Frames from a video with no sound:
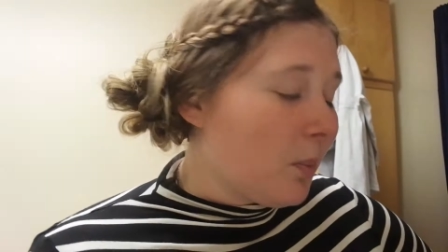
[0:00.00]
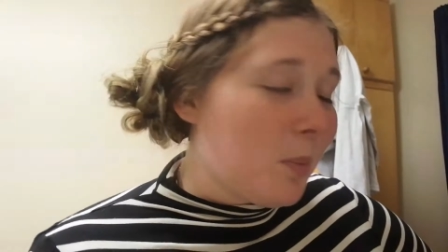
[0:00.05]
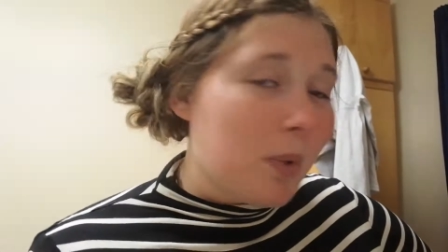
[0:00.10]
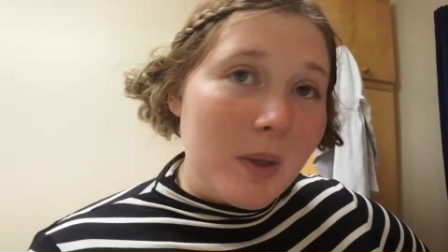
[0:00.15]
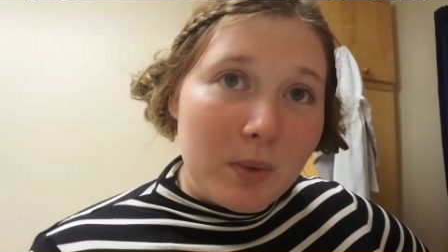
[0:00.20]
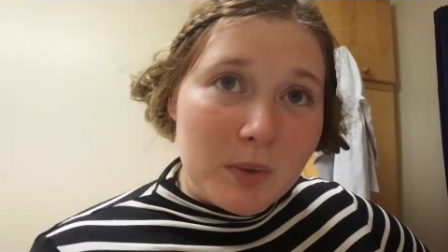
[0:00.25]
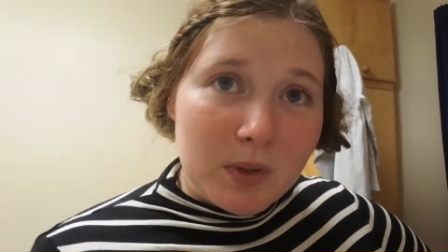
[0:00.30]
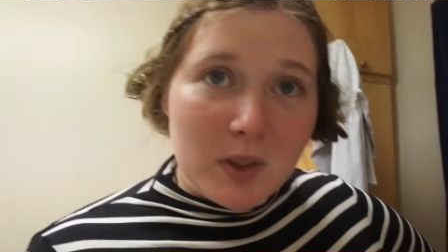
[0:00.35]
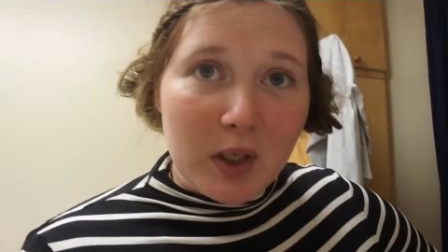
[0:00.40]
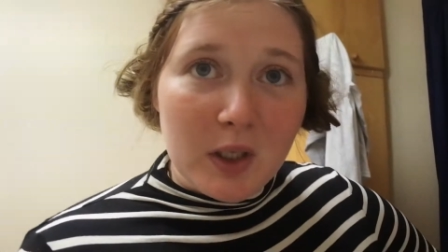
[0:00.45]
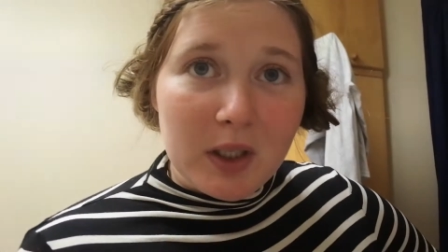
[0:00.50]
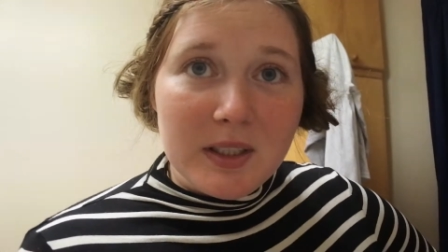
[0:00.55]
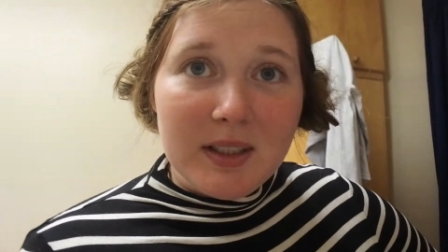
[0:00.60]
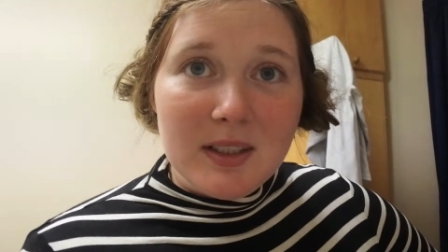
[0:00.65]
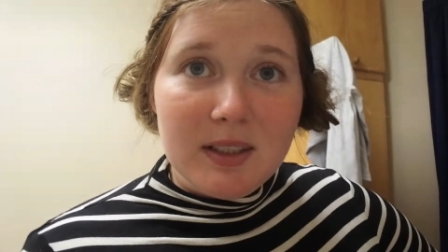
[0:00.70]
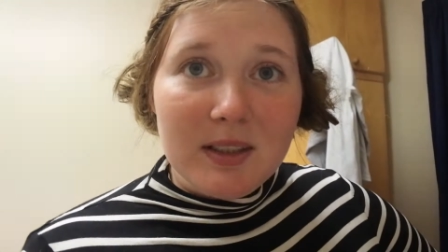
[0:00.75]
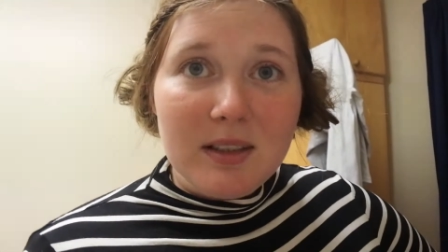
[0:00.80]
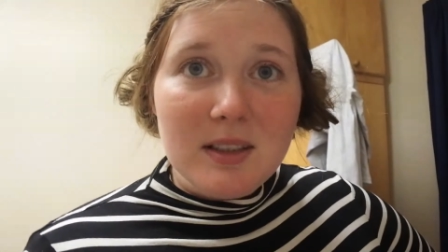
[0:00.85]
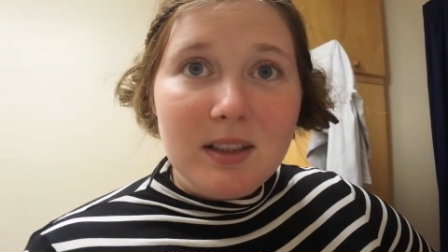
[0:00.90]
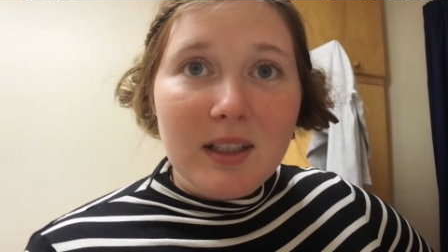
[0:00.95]
but it was good.
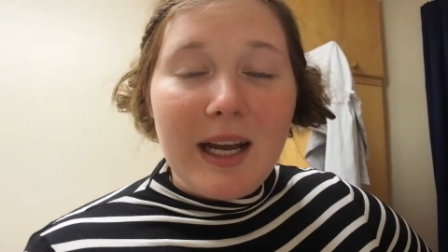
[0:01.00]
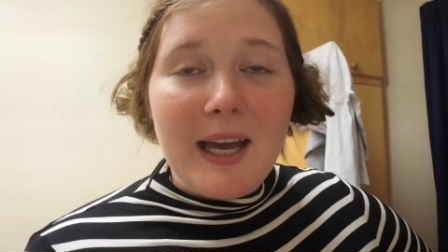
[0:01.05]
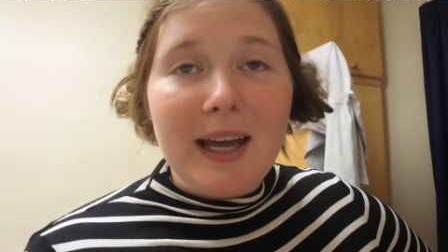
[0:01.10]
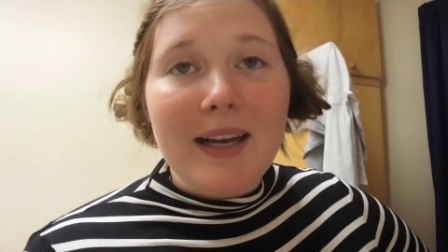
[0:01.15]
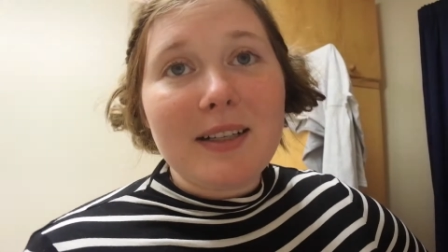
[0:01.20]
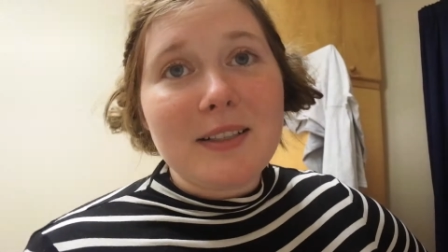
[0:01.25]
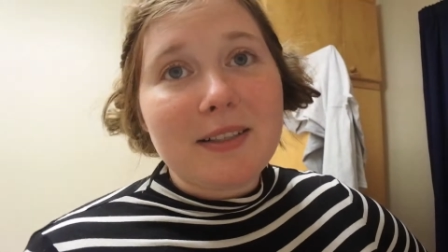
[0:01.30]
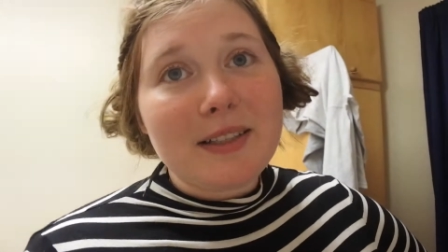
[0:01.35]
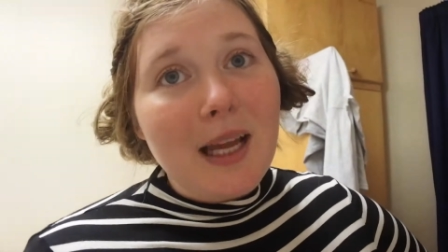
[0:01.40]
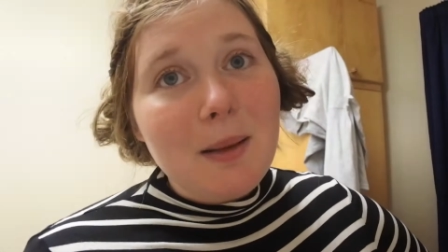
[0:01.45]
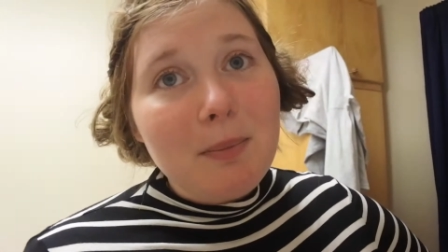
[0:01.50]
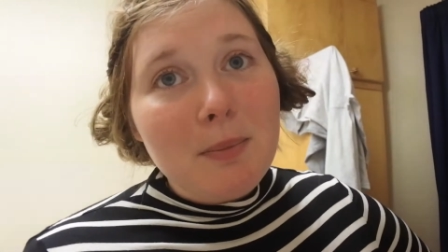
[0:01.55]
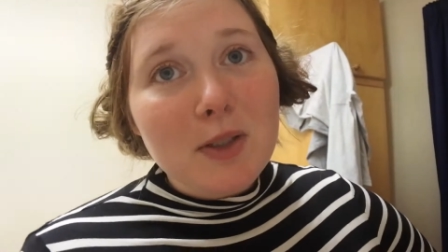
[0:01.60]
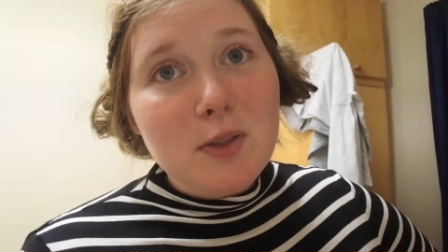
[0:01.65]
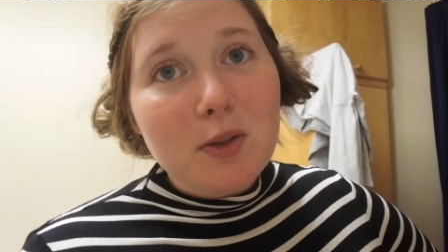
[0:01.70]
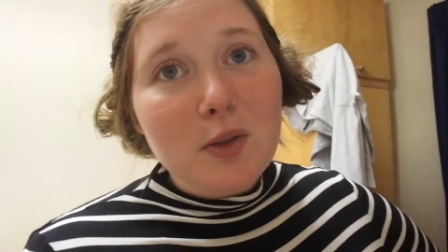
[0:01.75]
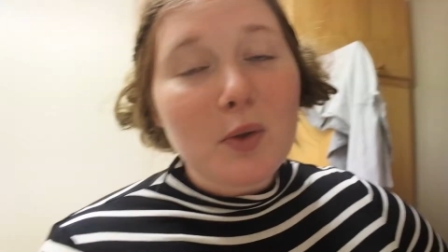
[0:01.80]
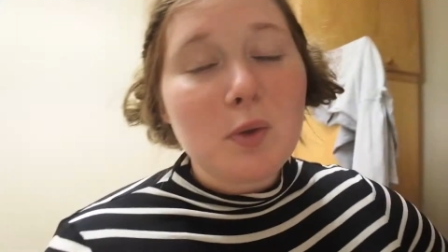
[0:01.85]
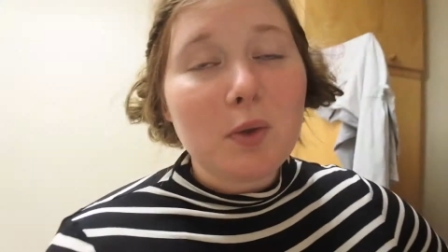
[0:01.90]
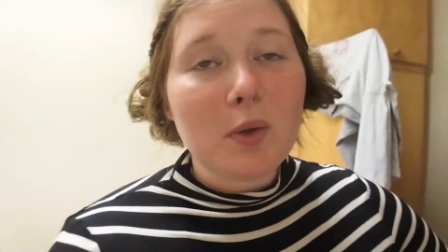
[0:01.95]
I had an
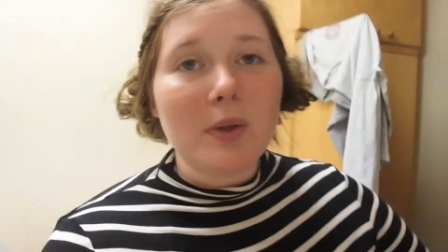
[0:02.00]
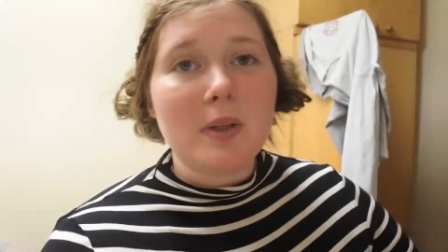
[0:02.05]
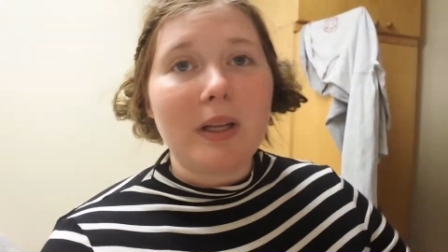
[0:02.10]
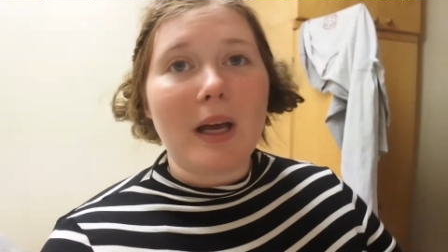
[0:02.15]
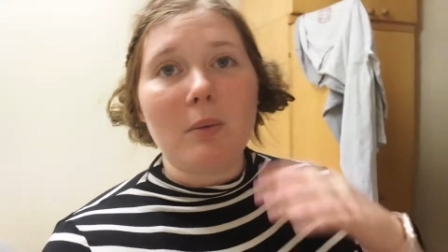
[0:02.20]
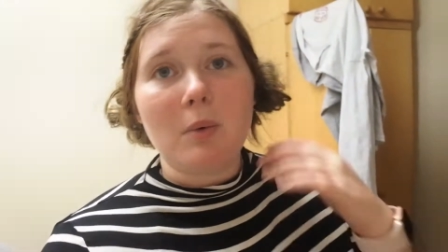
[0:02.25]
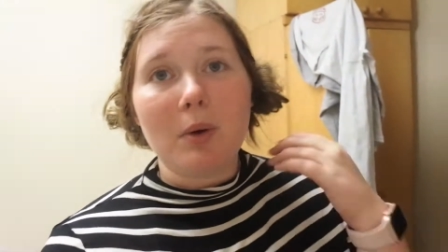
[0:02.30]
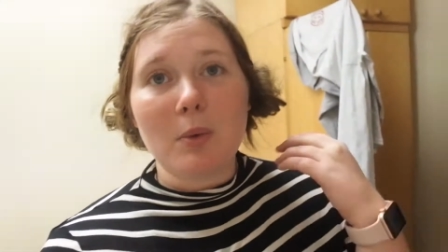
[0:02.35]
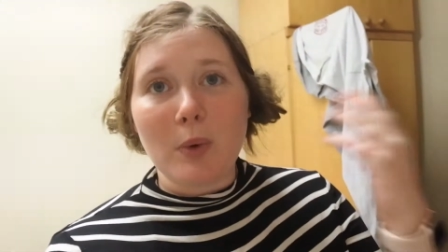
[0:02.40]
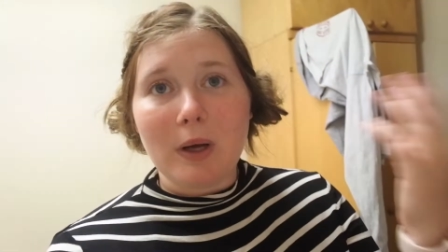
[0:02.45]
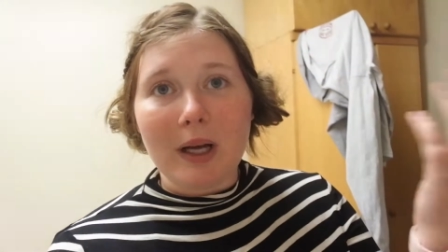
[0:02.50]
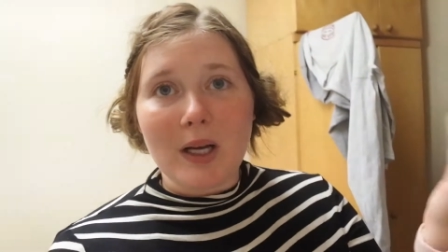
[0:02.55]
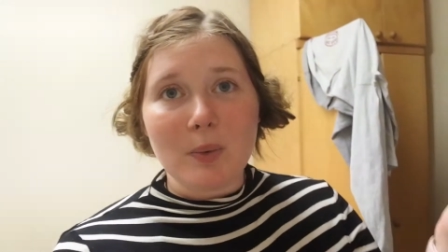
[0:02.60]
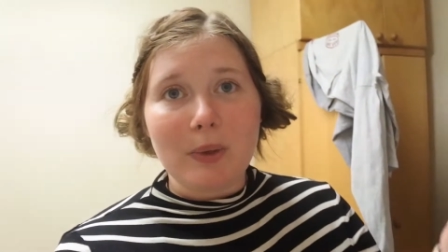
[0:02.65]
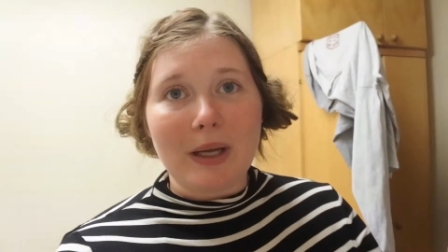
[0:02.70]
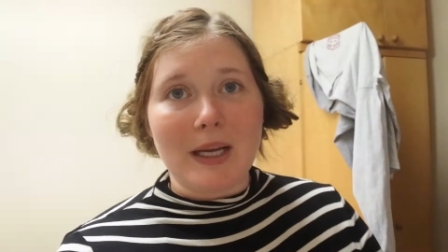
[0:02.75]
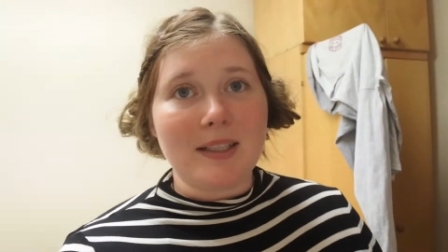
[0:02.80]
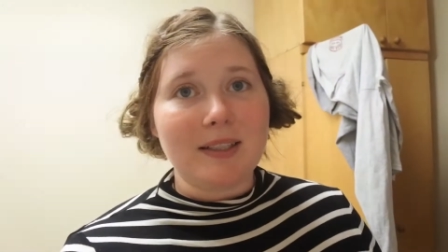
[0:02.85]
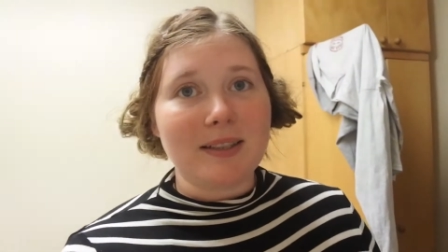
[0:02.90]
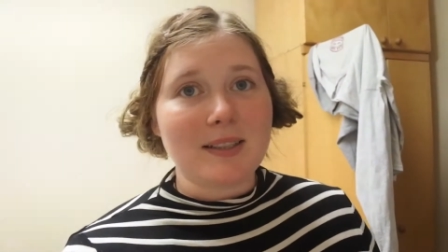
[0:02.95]
assignment due and that went well.
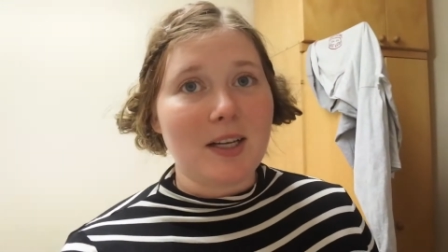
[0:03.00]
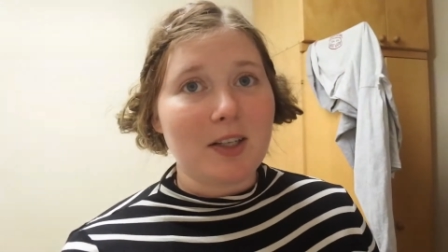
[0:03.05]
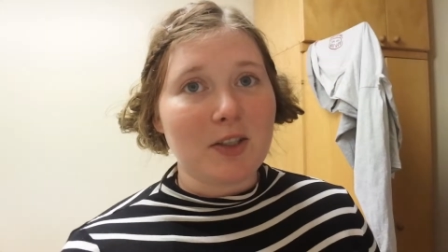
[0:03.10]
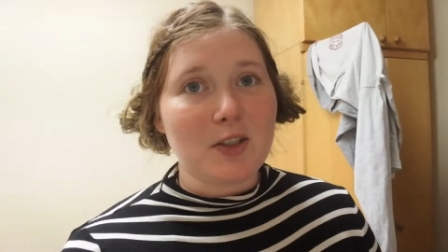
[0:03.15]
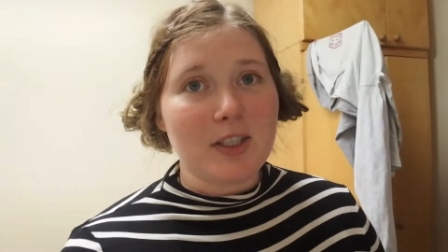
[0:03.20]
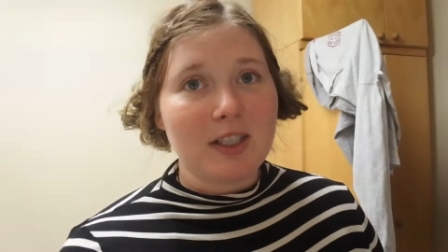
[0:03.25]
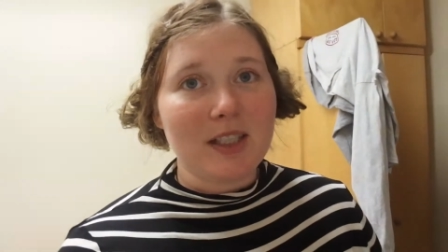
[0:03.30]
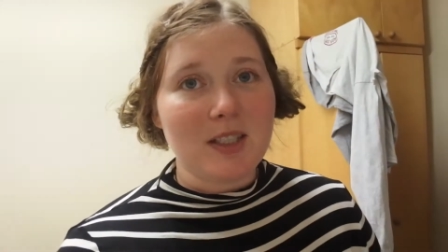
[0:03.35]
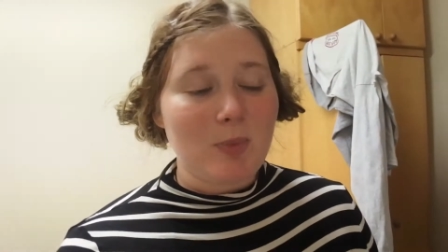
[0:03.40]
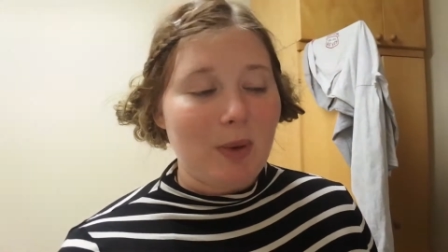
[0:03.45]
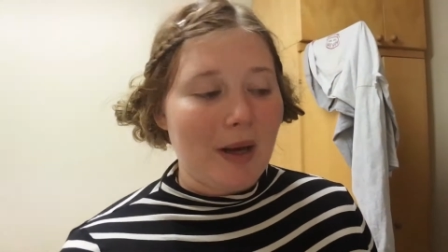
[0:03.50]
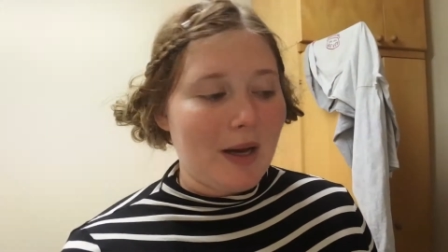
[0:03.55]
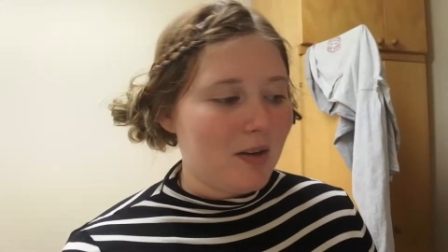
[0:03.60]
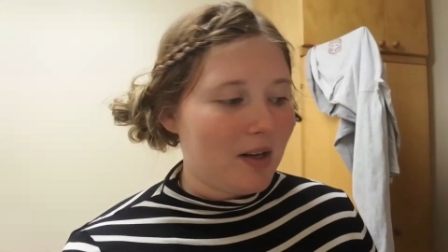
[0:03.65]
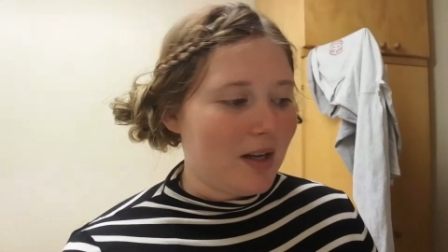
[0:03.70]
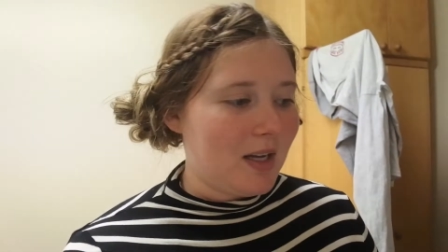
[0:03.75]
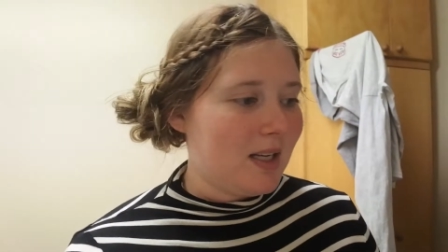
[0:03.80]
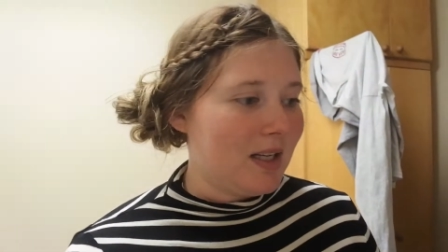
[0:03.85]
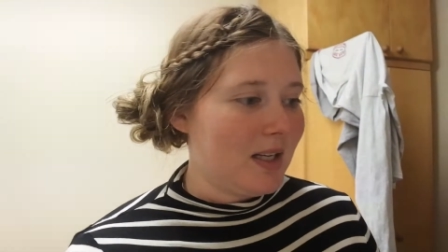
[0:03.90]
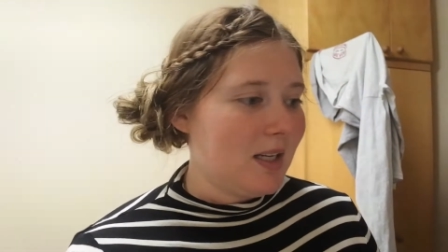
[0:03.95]
We had discussions
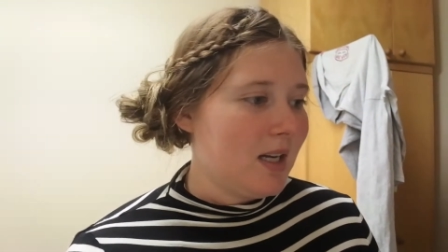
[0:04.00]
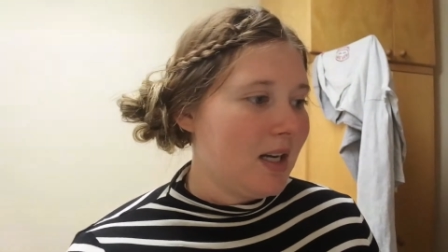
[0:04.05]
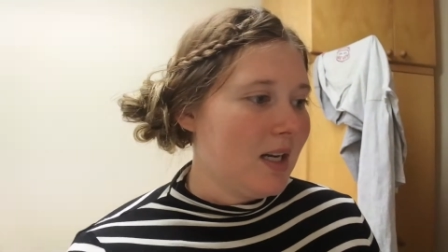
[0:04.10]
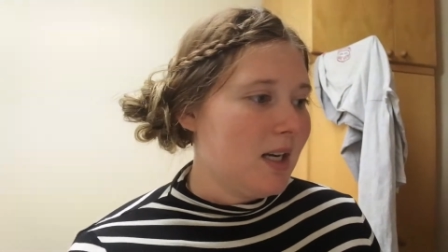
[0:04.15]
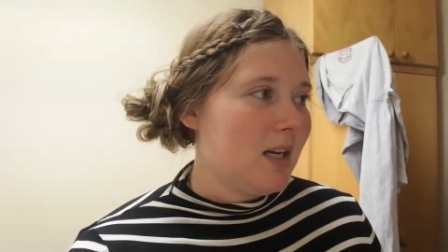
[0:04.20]
about it.